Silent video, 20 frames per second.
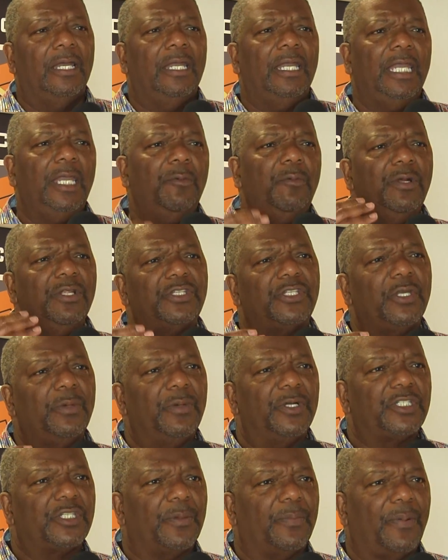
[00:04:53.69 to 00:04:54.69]
It wasn't so
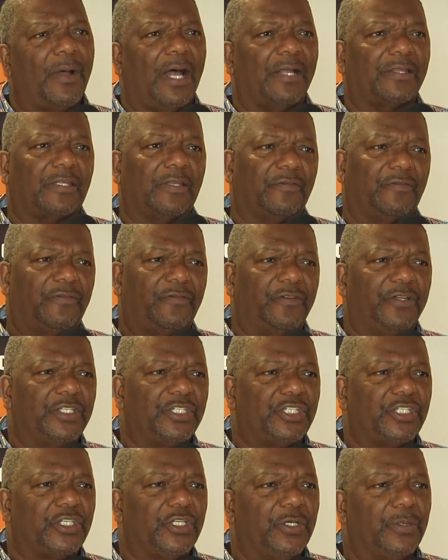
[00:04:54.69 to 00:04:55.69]
much about the
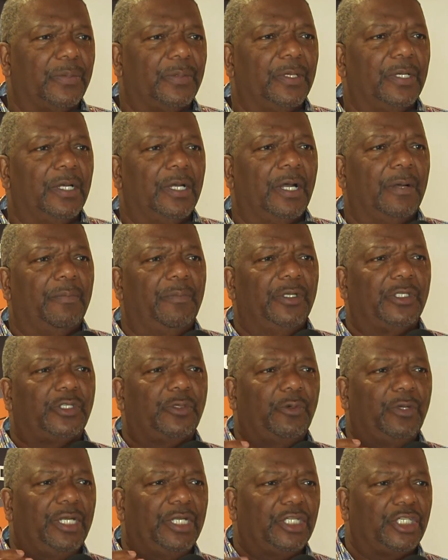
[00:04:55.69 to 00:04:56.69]
friendship
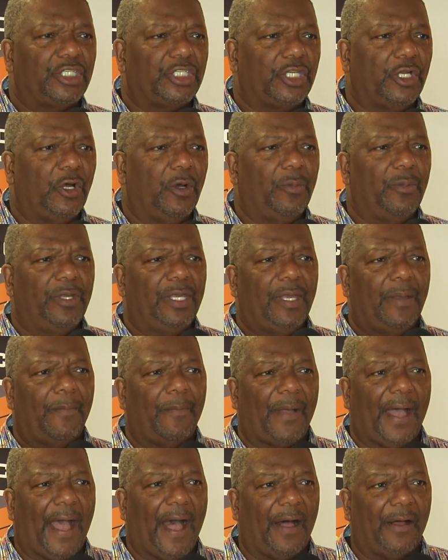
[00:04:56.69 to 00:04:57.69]
between Shelby and
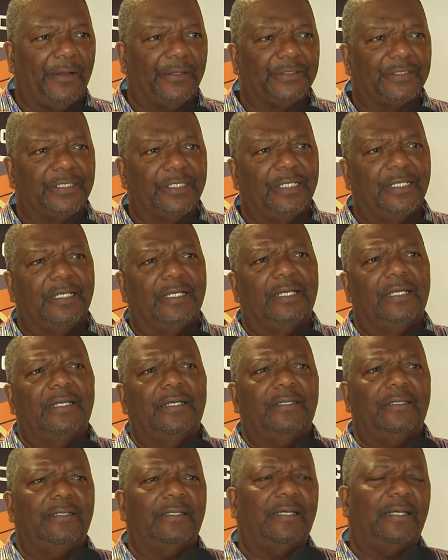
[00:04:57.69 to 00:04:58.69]
Miles.
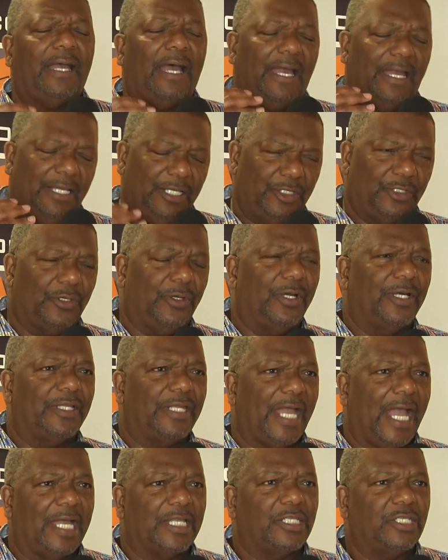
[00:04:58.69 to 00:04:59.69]
I enjoyed
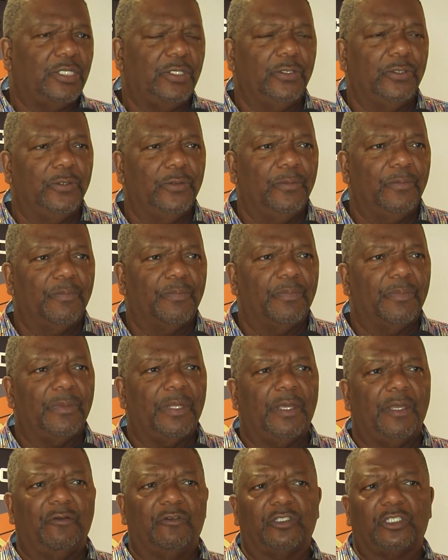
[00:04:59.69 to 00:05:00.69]
that too.
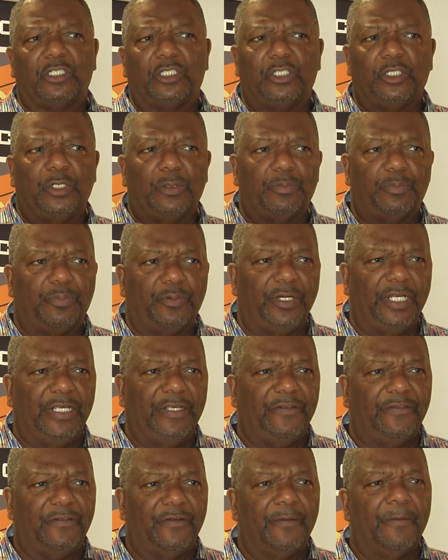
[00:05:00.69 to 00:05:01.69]
It was a little
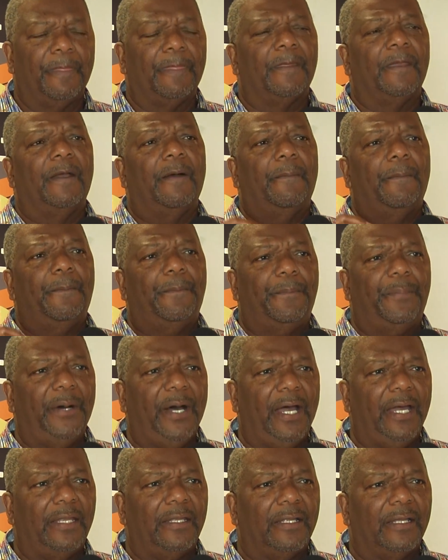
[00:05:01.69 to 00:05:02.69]
brief,
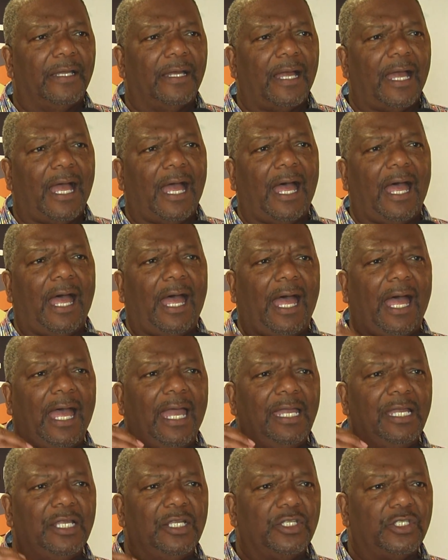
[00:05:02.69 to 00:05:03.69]
but
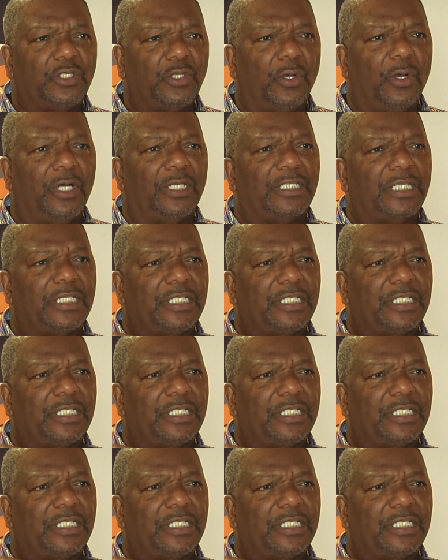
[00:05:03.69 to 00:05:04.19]
I enjoyed the